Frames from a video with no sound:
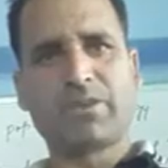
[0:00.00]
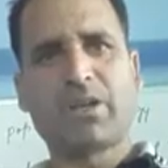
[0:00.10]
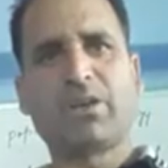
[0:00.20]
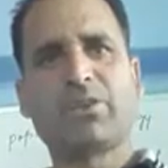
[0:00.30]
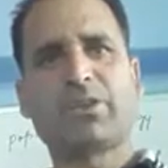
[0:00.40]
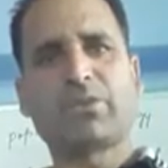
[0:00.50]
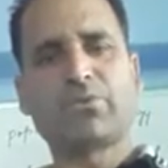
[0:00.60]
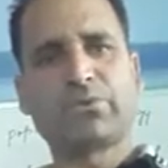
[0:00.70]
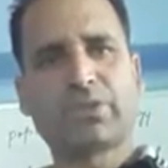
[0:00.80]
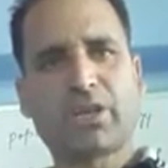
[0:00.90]
on their
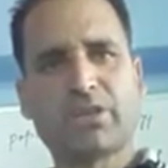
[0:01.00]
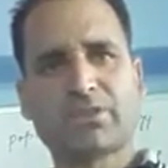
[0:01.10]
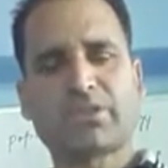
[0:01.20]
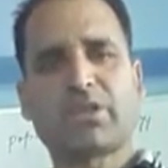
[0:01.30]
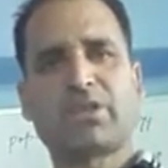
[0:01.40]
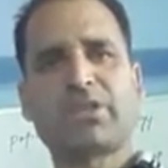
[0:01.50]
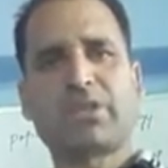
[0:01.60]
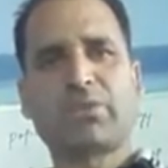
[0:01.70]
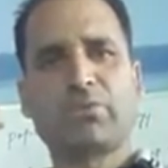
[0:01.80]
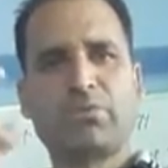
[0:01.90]
own thoughts, on their
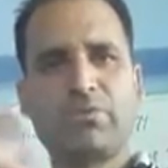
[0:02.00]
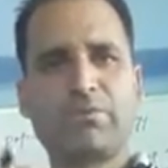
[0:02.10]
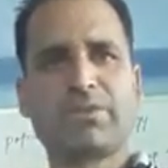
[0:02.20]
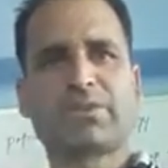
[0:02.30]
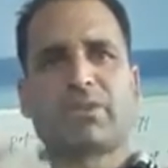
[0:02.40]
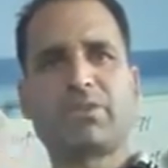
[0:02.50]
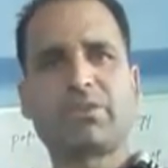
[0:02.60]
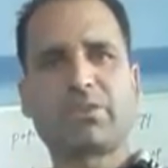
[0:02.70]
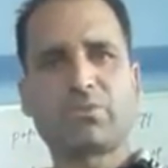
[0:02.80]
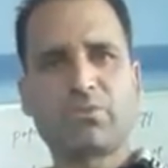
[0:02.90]
own views, on
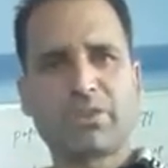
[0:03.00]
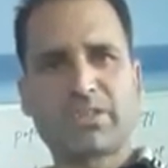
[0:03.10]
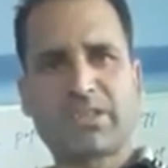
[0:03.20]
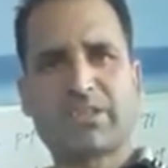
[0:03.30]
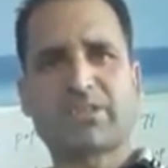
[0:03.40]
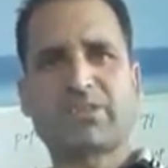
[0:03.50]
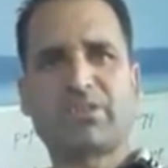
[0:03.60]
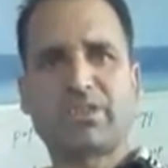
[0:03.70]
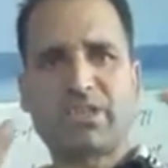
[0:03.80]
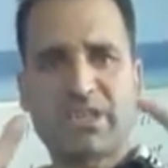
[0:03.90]
their own results,
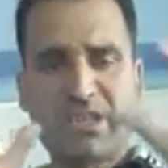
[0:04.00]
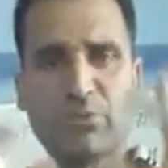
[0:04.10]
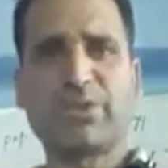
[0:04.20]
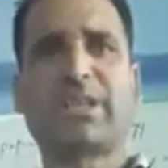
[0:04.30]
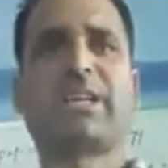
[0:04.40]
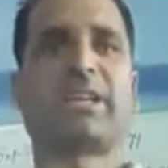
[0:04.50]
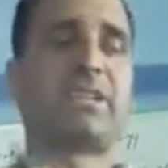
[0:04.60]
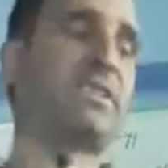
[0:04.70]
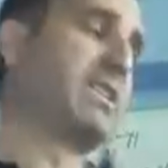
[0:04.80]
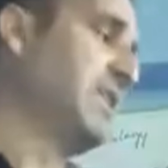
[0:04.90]
on their own
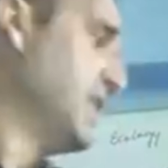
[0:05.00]
analyzing.